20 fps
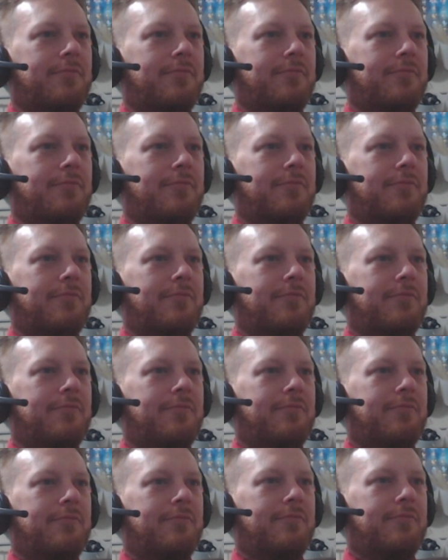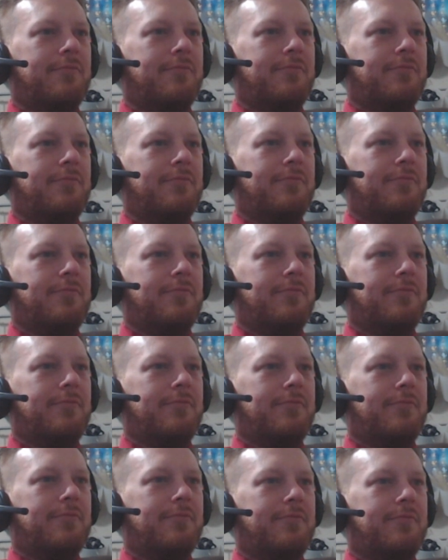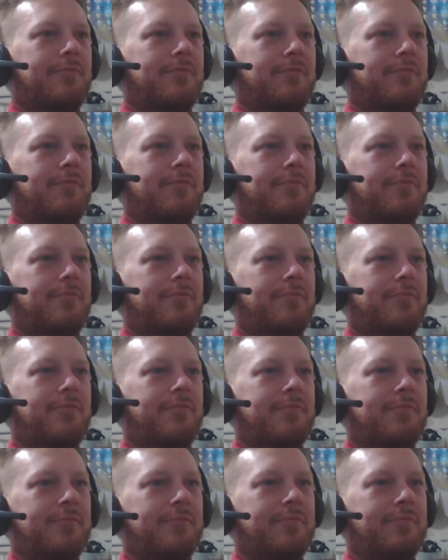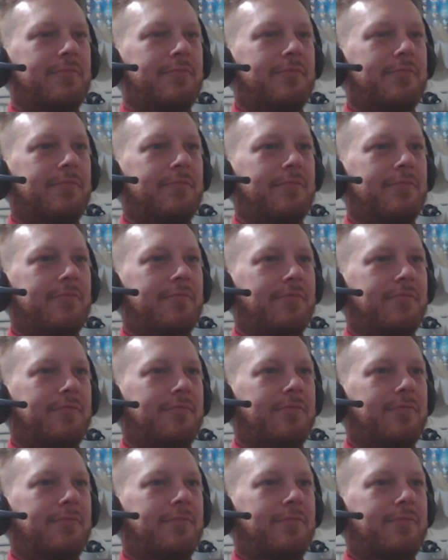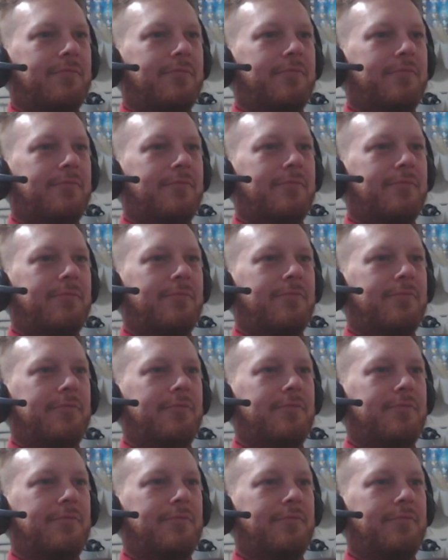(not speaking)